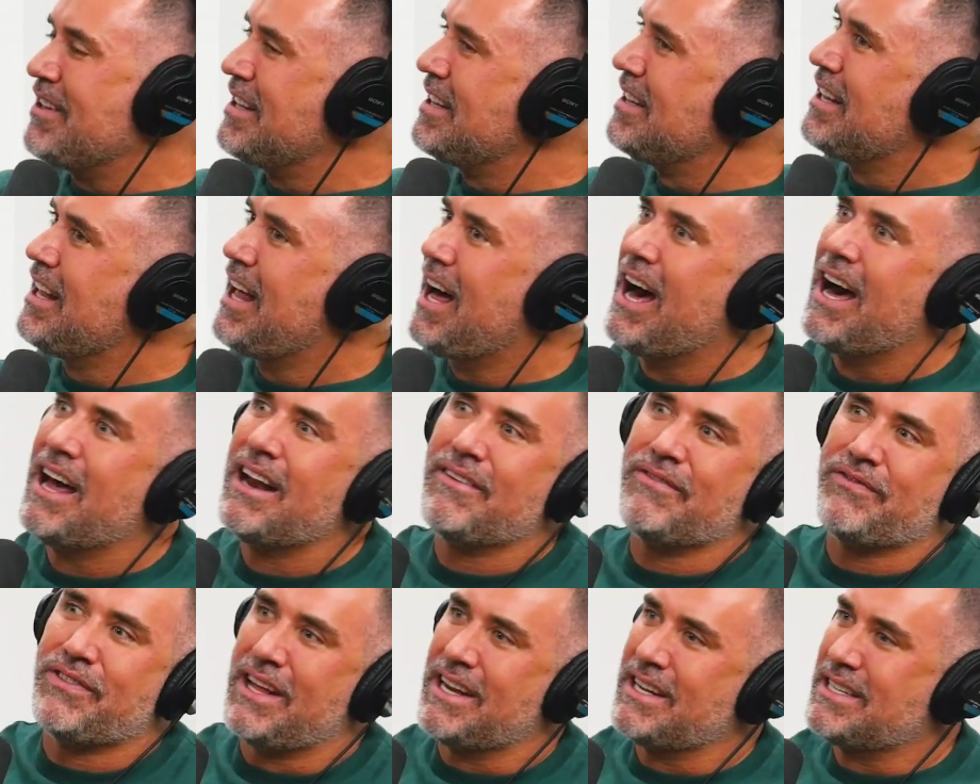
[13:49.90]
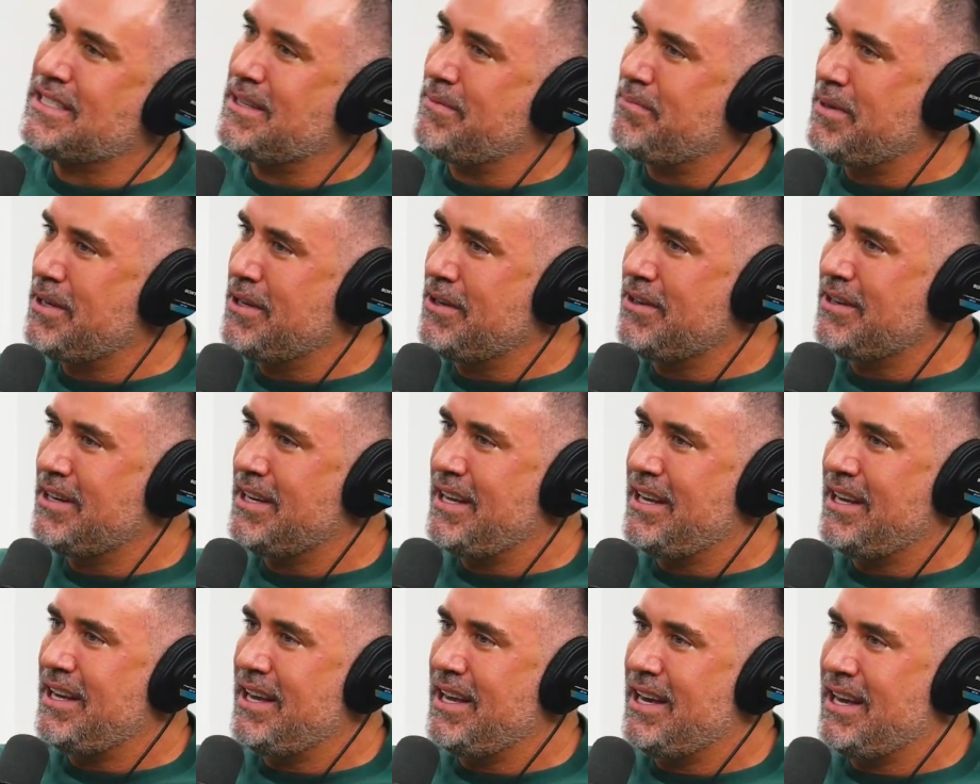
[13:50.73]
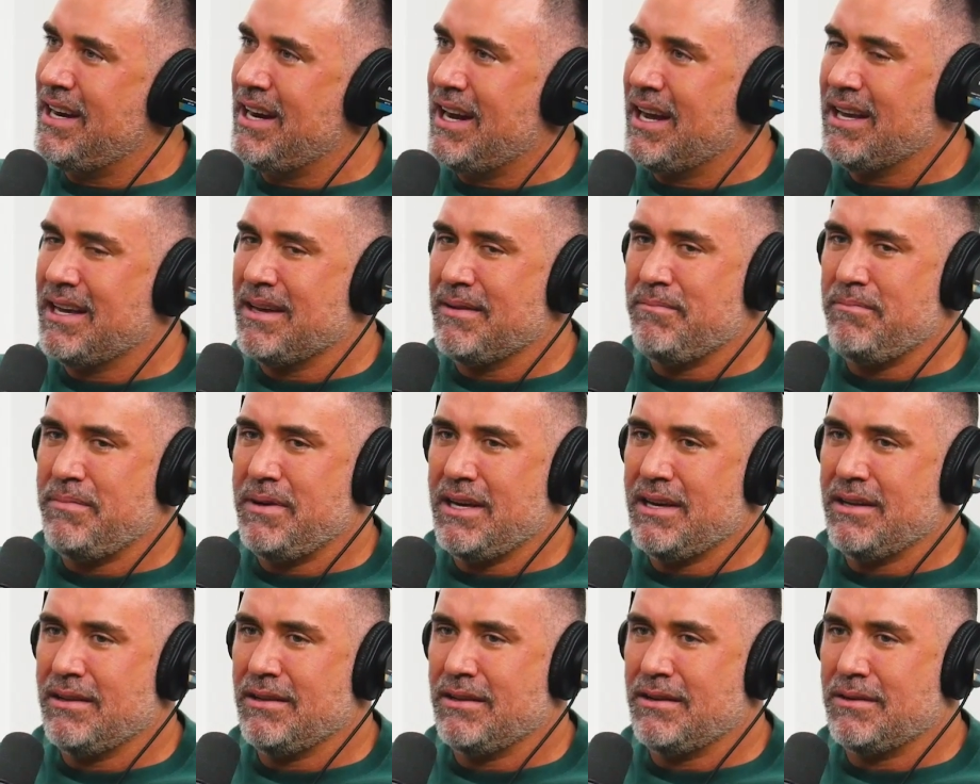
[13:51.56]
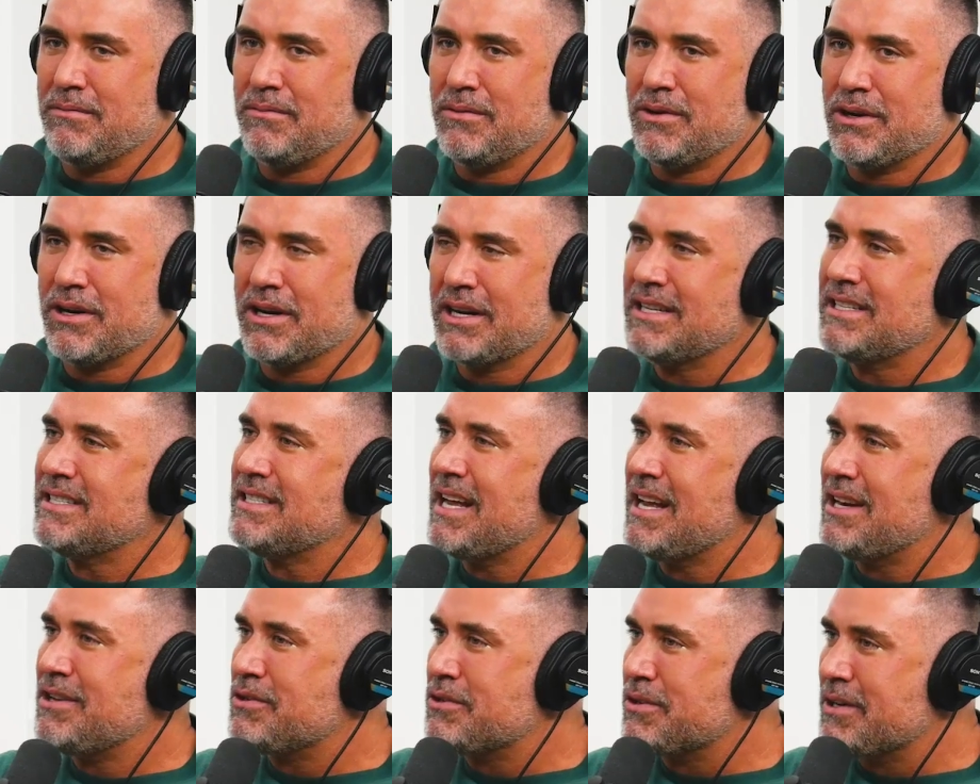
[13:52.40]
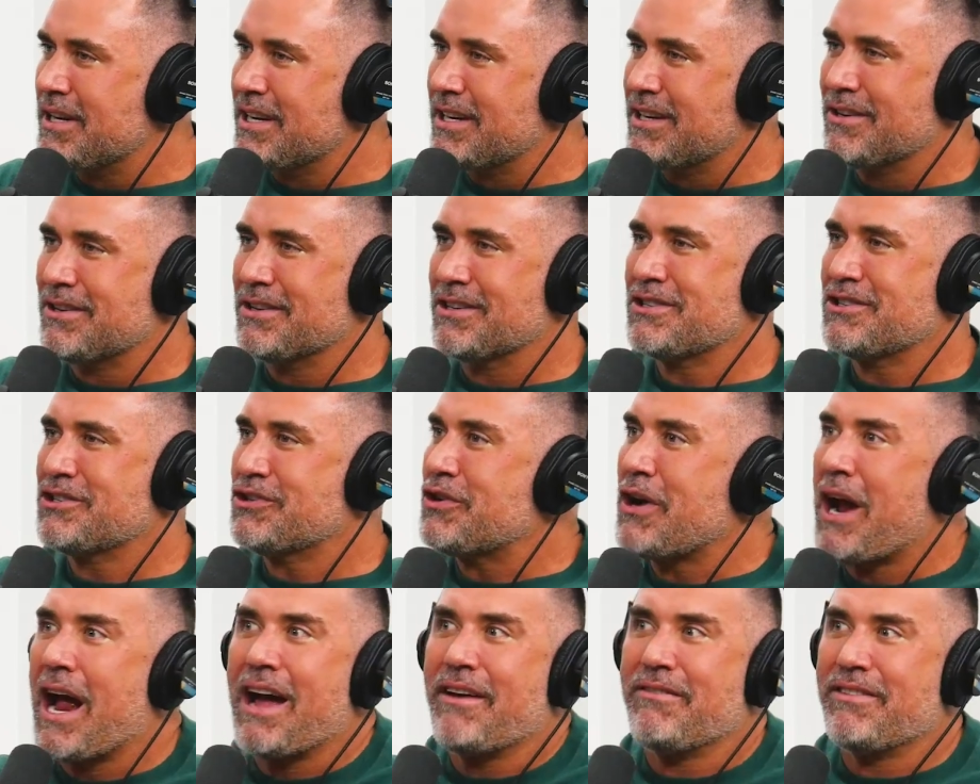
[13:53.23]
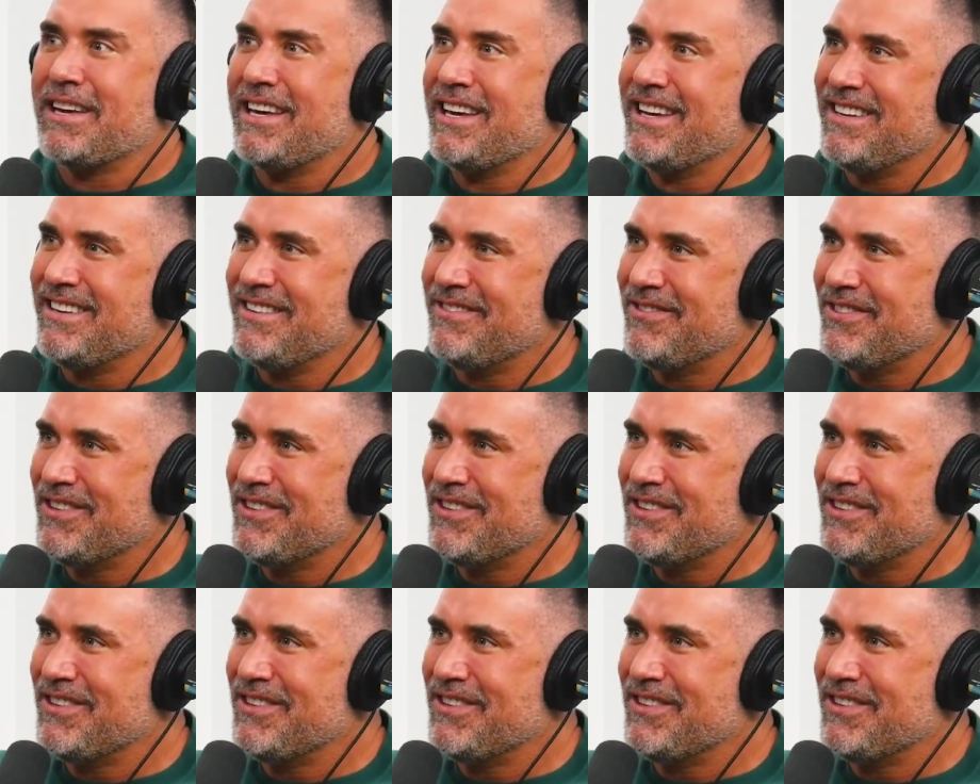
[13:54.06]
a lot of flexibility and I can be a little more eccentric yeah. and extravagant